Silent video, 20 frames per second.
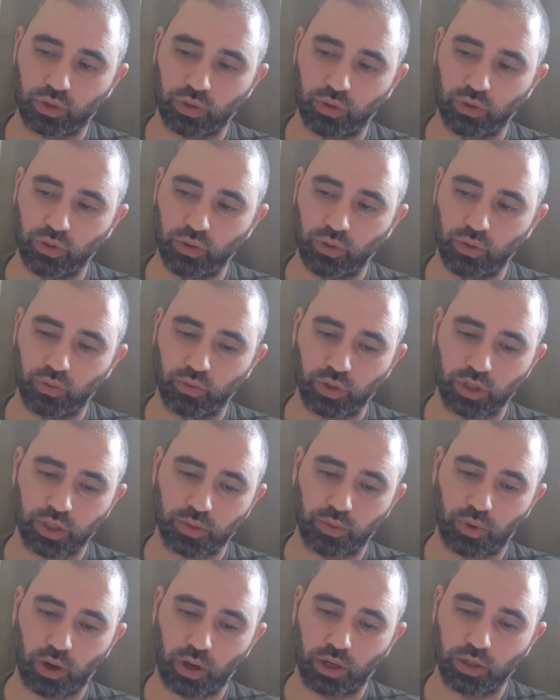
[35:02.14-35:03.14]
who
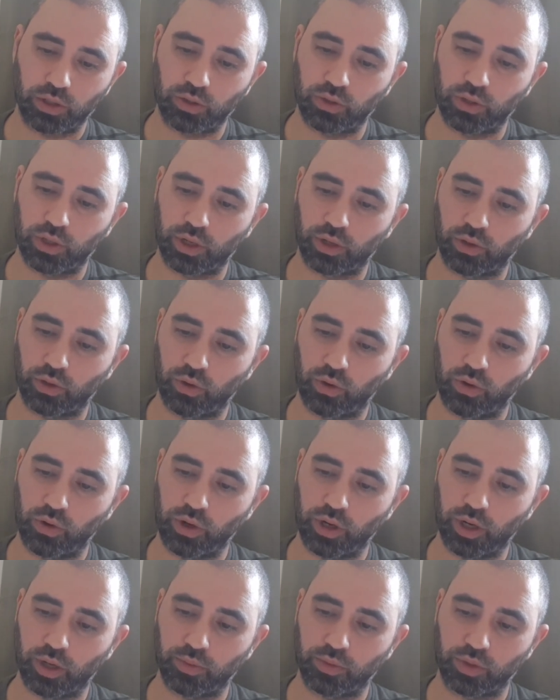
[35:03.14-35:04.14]
respond to their Lord
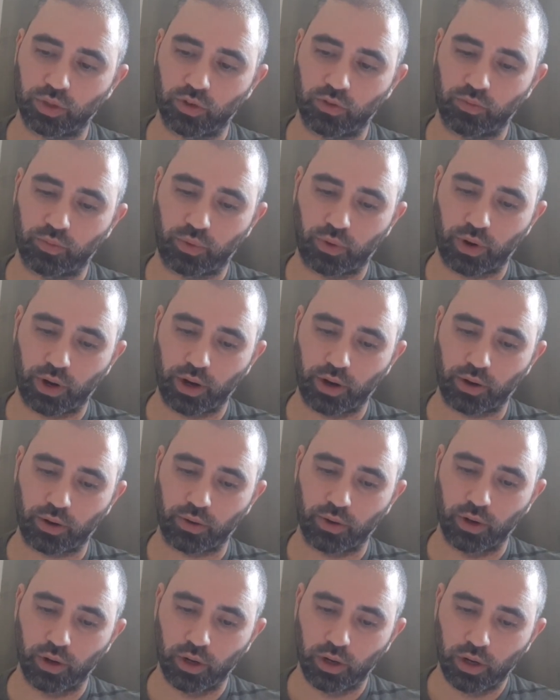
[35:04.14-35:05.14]
and observe prayer,
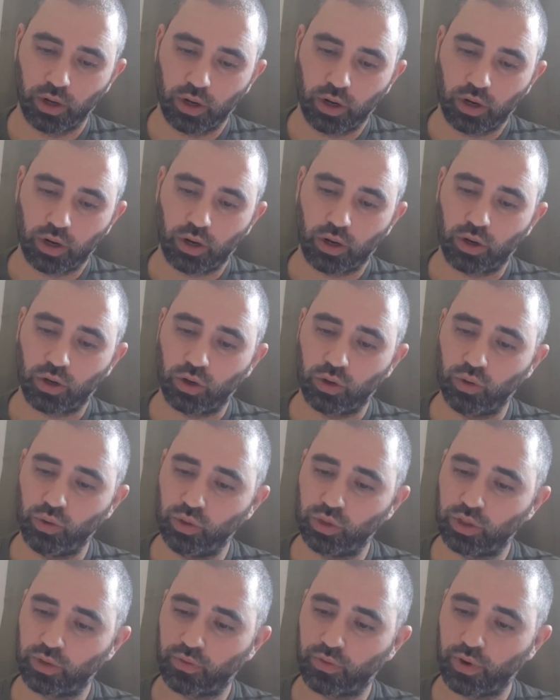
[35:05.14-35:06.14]

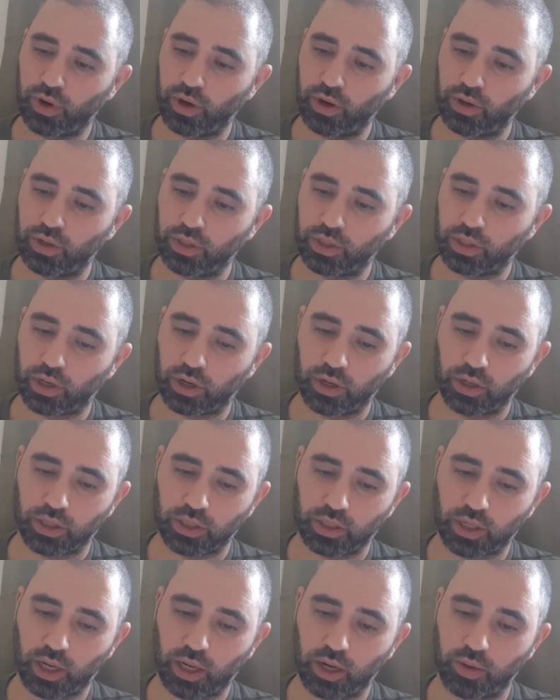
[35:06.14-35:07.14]
whose affairs are
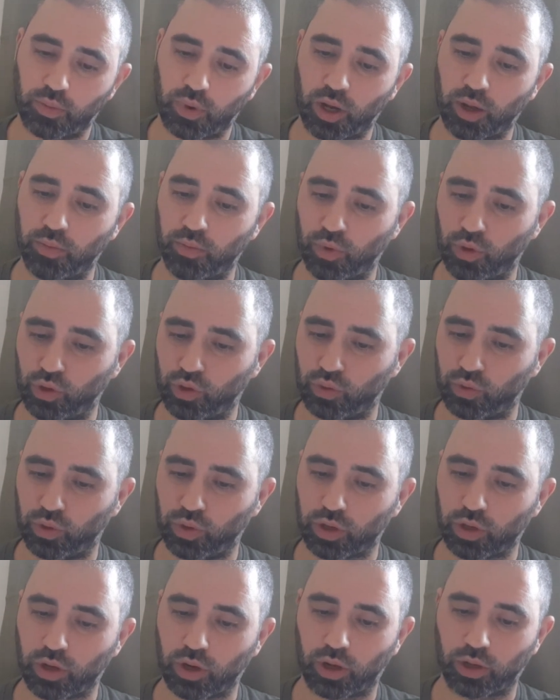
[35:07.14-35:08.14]
decided by mutual
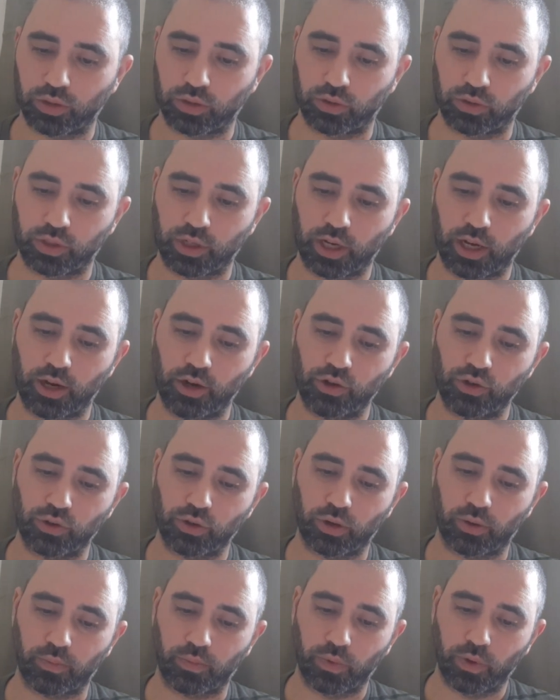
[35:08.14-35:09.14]

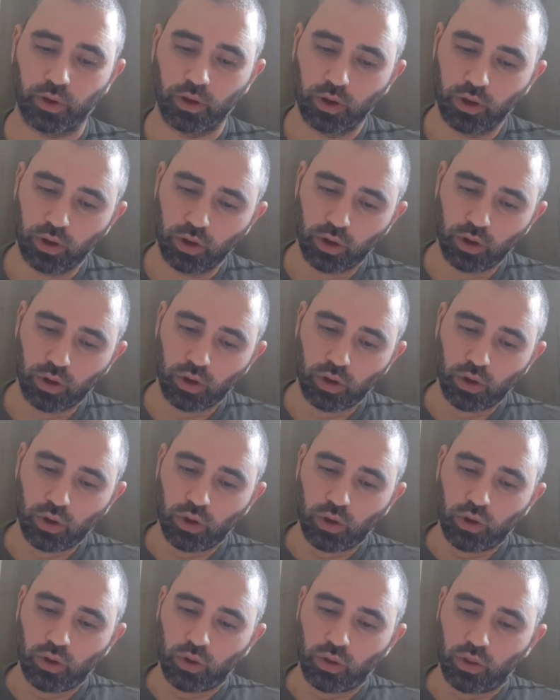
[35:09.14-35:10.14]
consultation.
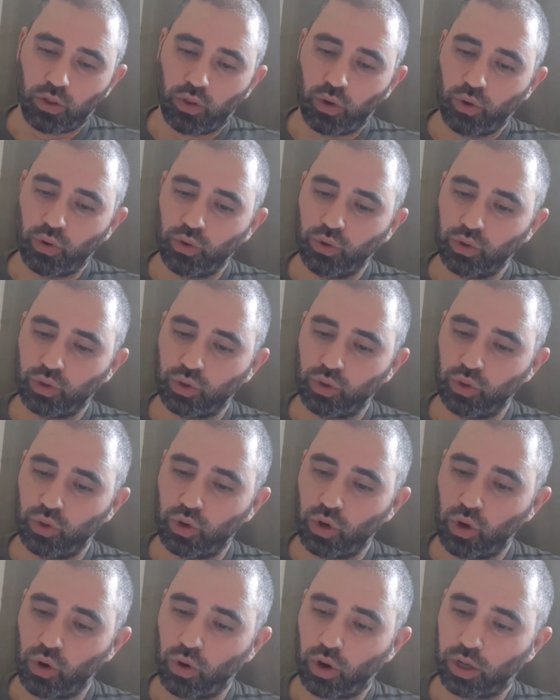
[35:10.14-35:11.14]
Those who
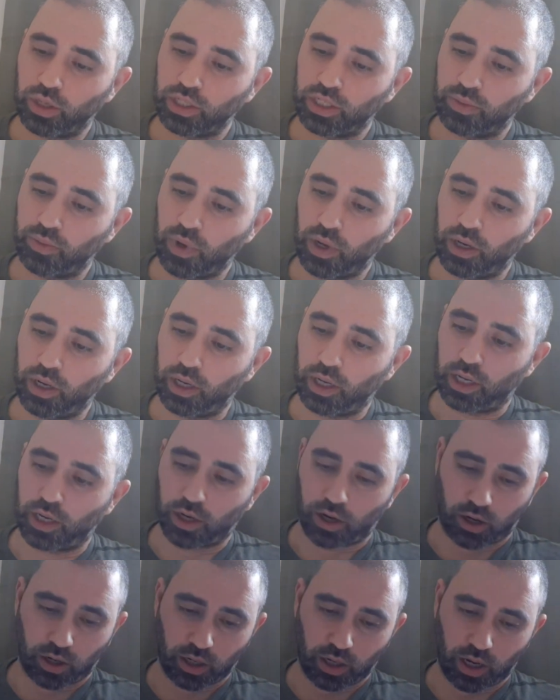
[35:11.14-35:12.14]
go on spending in
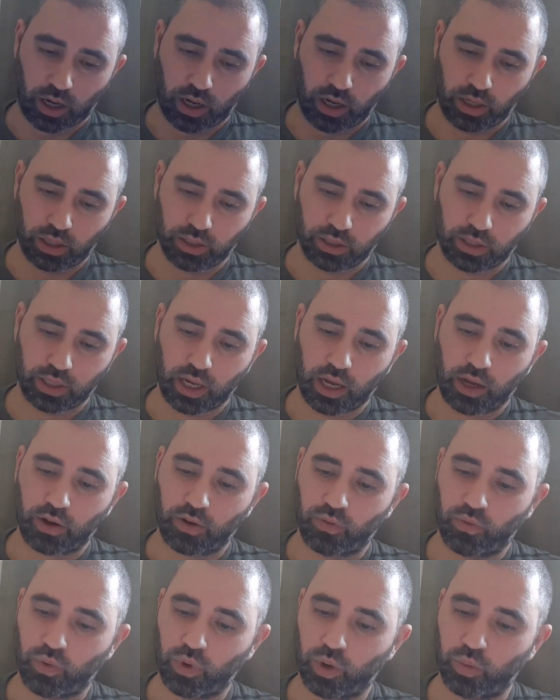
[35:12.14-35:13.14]
our cause out
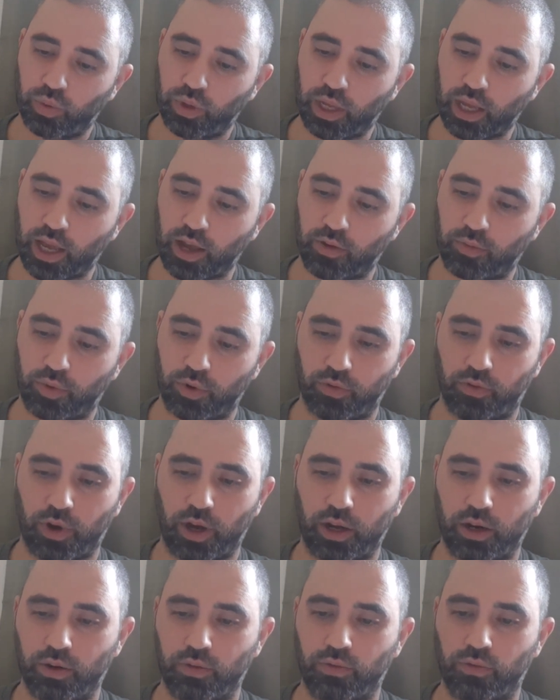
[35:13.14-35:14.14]
of what we have
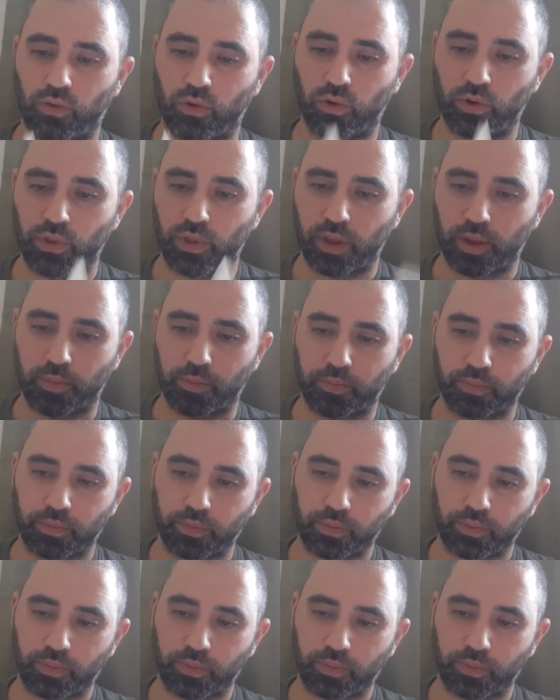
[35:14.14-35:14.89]
provided for them.